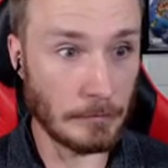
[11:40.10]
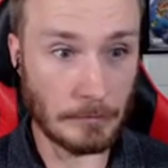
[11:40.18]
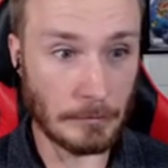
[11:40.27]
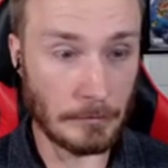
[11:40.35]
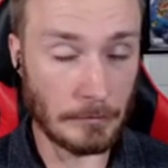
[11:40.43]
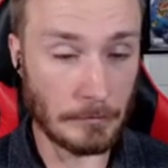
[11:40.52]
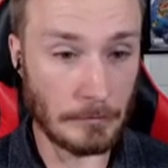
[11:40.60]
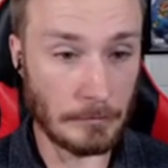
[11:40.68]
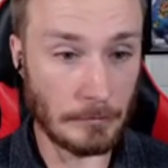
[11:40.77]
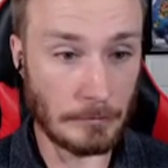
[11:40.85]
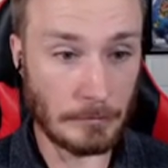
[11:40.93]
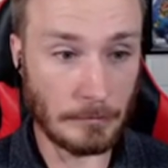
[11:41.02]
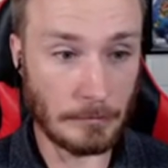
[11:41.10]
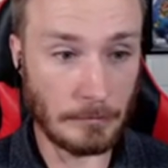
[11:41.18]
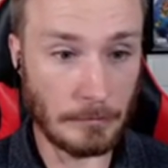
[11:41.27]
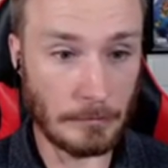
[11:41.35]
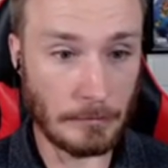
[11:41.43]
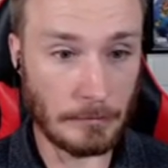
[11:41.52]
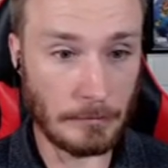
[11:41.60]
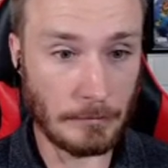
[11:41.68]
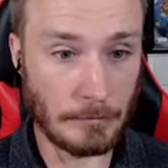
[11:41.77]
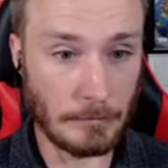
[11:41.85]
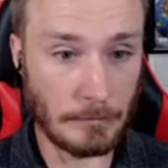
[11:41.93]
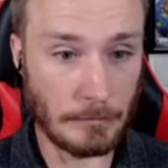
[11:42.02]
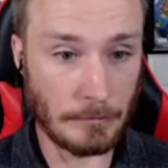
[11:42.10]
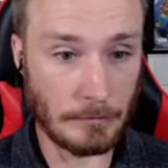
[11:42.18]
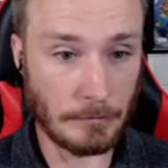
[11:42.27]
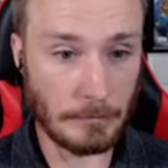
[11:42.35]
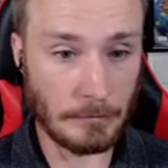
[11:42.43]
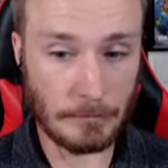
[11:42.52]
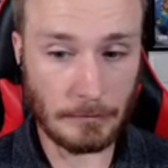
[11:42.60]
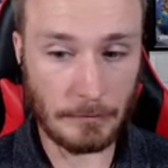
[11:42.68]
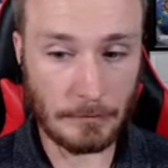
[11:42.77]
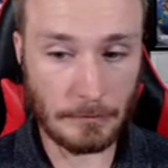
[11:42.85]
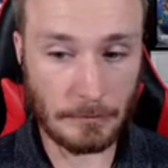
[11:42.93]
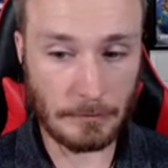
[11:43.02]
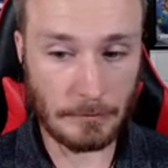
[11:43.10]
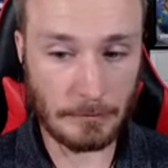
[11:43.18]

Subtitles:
Nobody speaks.